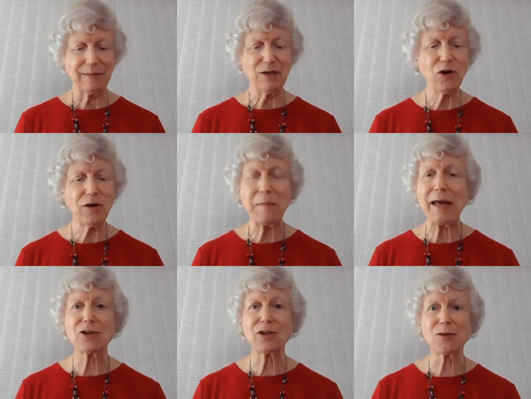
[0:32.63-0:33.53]
then you have
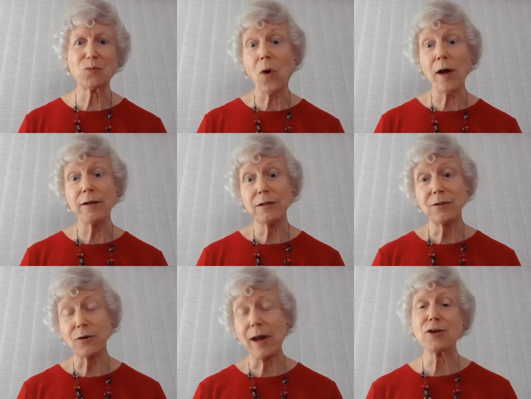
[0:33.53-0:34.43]
met just
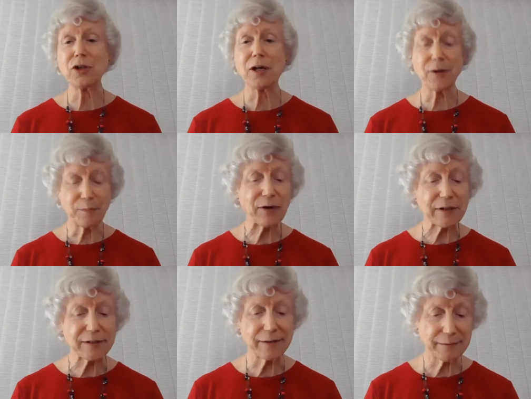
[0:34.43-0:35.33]
one transgendered
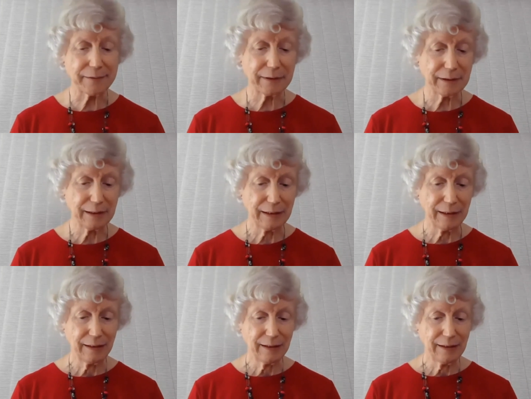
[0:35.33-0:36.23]
person.
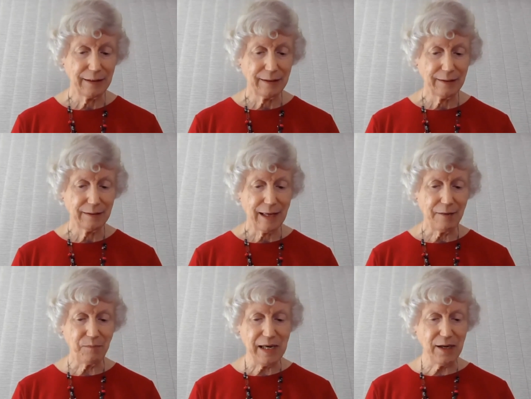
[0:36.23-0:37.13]

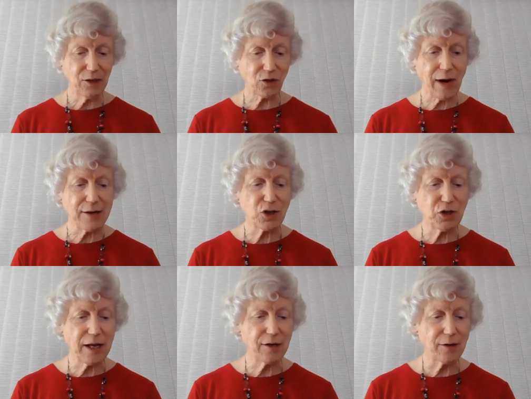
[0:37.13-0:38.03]
And being
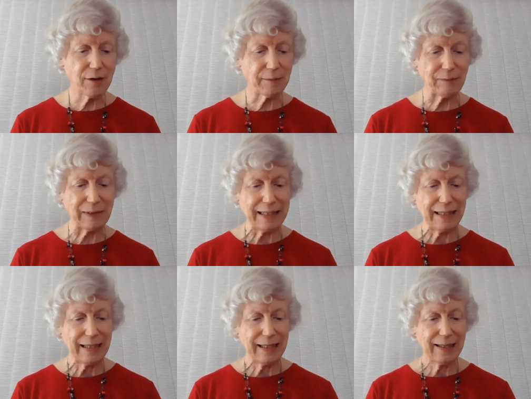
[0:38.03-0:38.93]
transgender
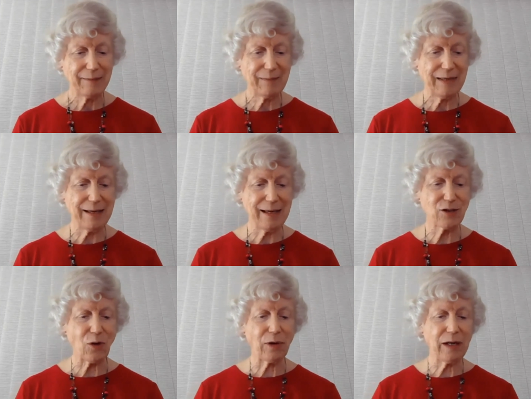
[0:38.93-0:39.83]

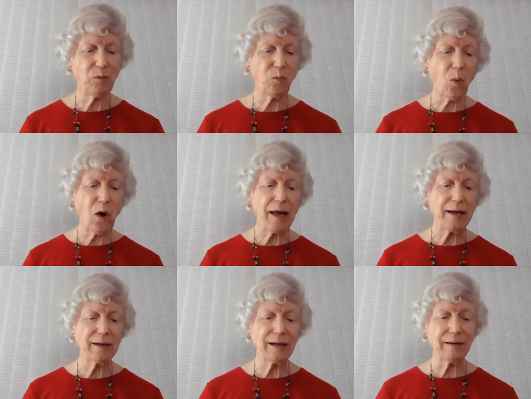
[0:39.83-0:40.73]
is only
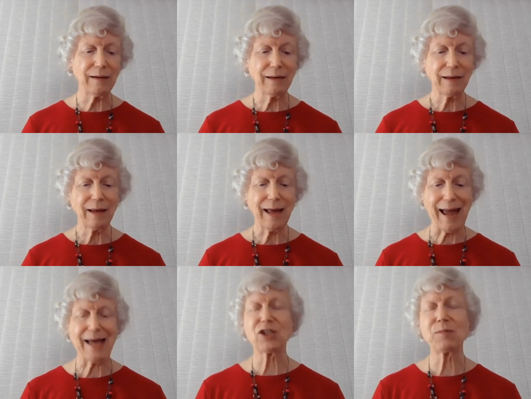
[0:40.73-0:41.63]
one
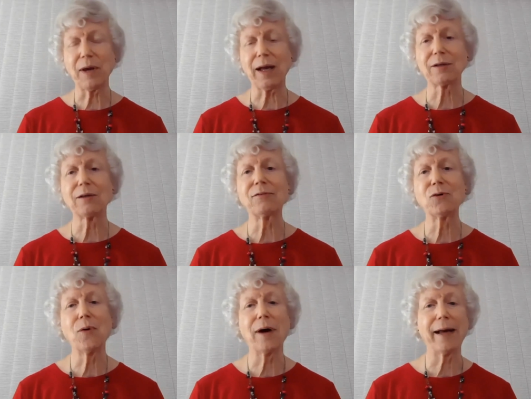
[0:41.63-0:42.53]
aspect of
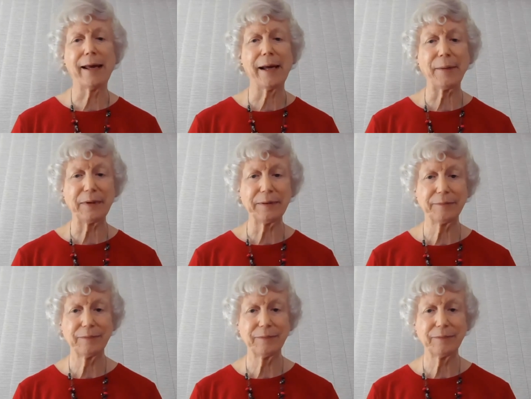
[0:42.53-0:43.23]
who I am.